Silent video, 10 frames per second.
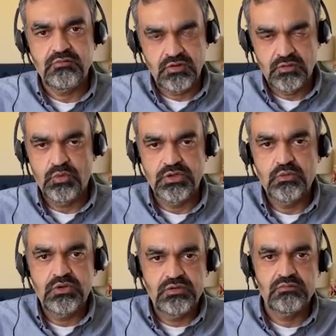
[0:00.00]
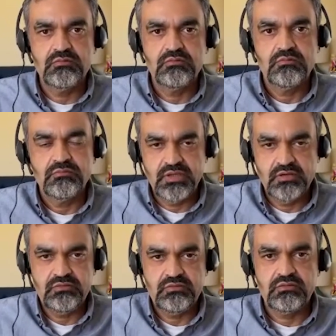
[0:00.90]
on a one-to-one
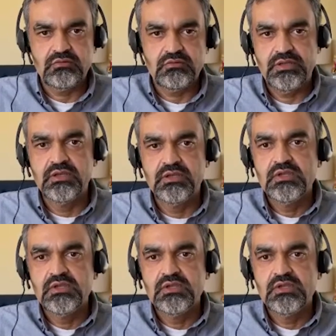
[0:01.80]
basis, right?